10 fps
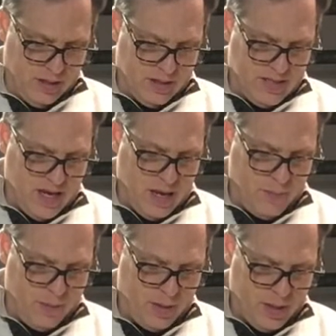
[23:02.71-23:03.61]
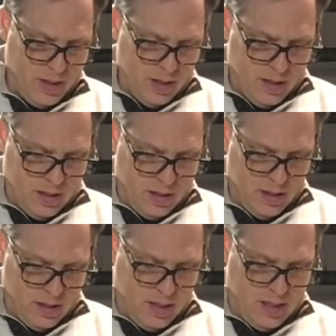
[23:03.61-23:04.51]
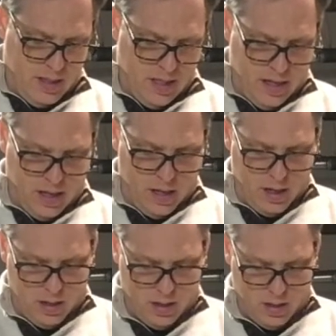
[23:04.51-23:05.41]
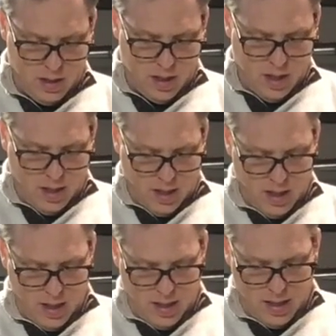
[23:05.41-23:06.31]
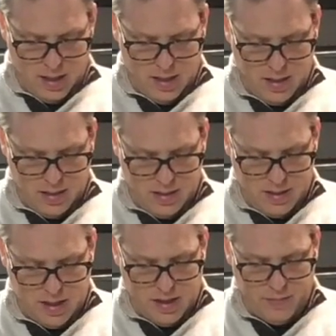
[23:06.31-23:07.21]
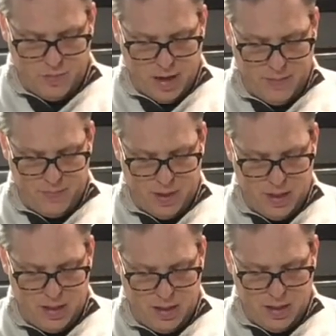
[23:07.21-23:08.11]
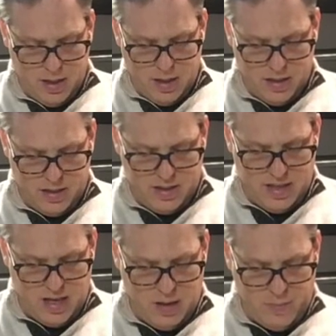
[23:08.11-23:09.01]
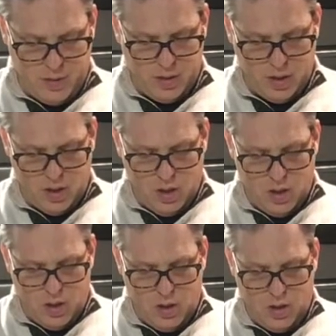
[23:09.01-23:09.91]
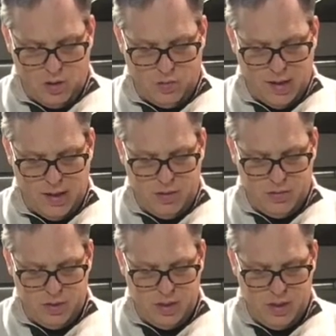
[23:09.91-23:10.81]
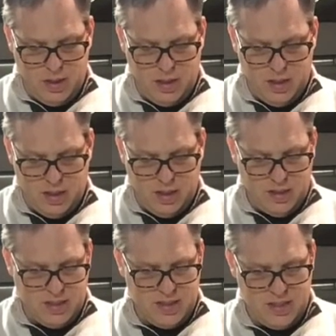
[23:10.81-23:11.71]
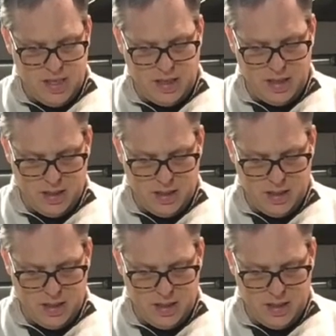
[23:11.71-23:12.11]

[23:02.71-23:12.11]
the tape on there, and I am wrapping the tape around the stick.